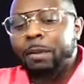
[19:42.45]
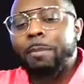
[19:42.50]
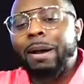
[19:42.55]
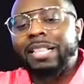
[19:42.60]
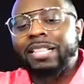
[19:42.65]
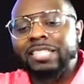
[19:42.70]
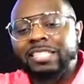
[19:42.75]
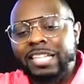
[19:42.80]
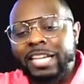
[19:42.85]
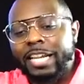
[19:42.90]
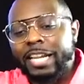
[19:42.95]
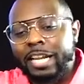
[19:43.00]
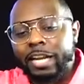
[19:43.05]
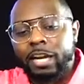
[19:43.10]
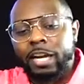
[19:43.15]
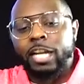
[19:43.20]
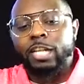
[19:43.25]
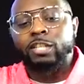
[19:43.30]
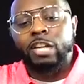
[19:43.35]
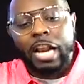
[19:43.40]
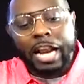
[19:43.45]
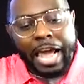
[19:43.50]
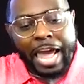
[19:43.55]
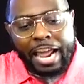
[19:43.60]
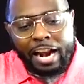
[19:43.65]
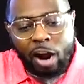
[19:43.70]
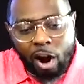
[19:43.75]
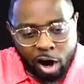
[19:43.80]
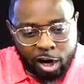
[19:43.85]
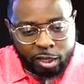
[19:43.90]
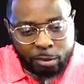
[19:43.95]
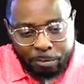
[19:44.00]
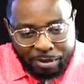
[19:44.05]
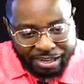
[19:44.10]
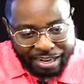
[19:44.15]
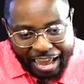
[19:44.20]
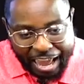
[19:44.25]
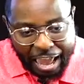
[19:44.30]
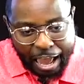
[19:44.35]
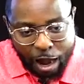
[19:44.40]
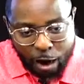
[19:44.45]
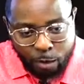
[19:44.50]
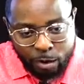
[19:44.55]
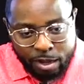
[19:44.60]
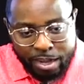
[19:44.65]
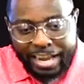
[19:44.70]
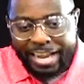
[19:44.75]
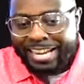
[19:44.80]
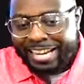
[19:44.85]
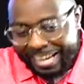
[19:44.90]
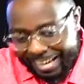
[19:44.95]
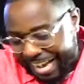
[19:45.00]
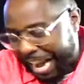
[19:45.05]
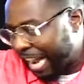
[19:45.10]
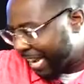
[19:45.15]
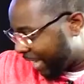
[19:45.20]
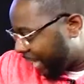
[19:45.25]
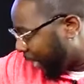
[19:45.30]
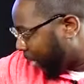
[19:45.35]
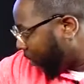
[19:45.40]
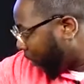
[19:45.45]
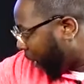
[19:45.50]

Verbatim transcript: about to sit here and try to have an argument now and then not get it